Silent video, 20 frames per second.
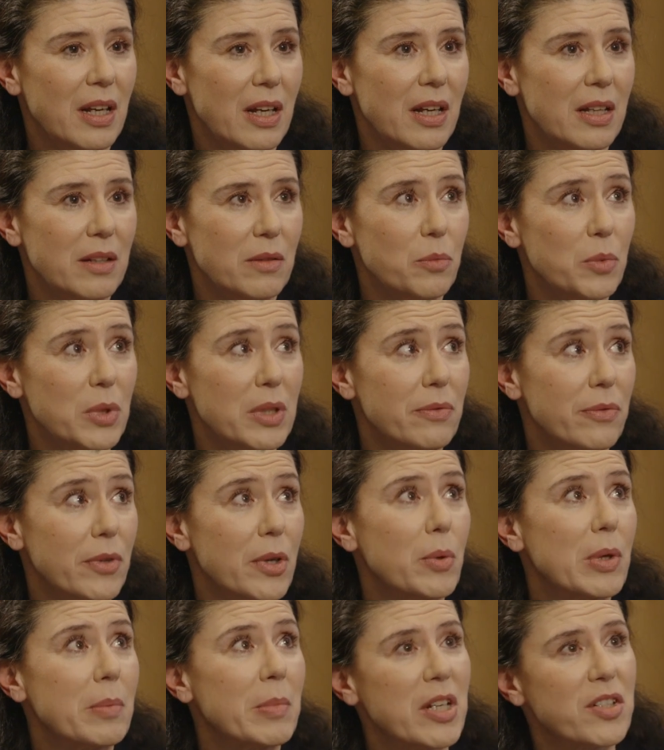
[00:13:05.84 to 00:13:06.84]
And we
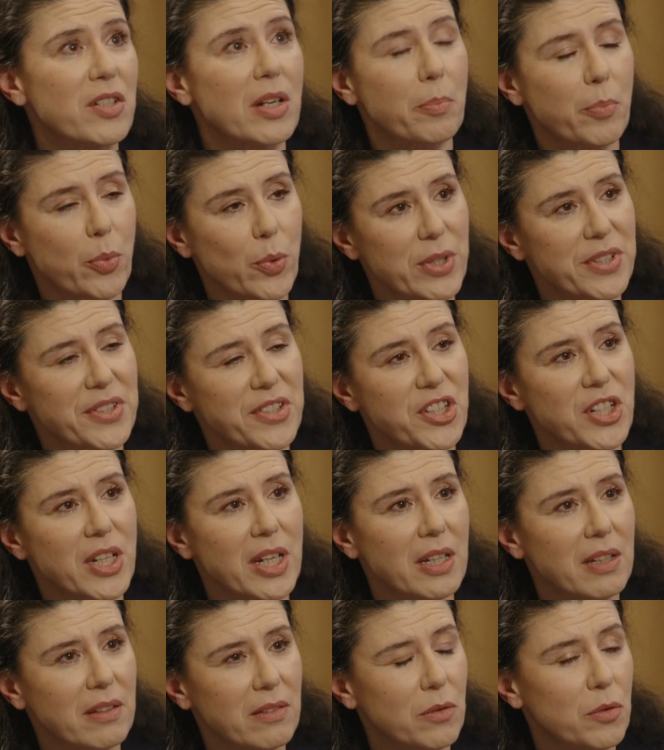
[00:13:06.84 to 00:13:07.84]
very much
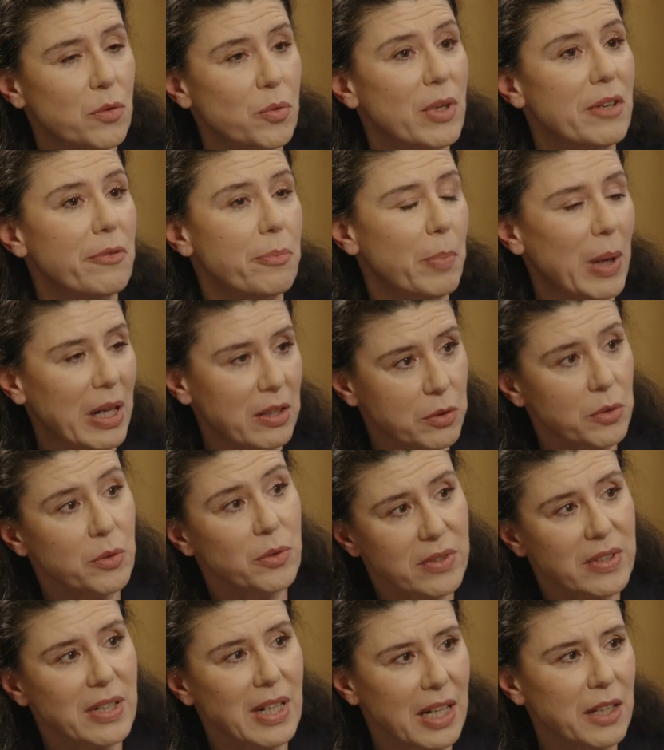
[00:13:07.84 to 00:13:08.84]
appreciate to have
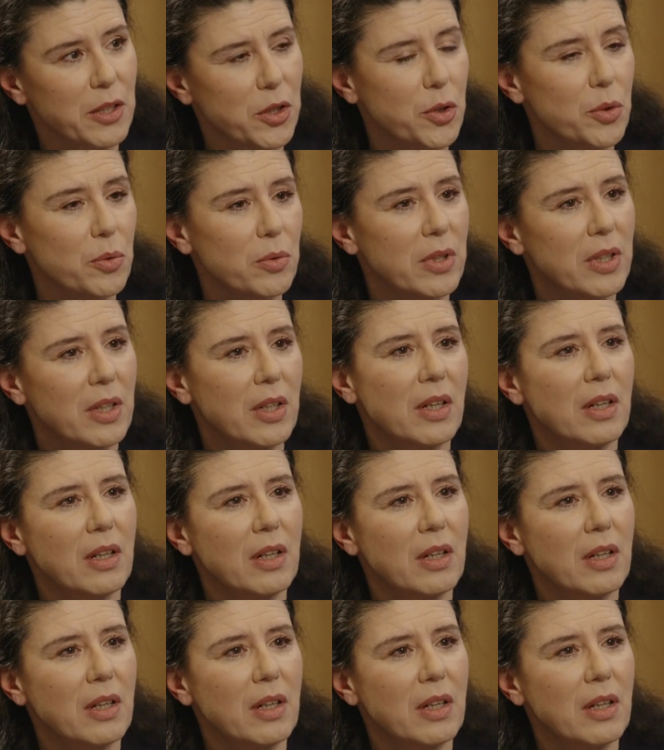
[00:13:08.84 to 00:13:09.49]
partners like you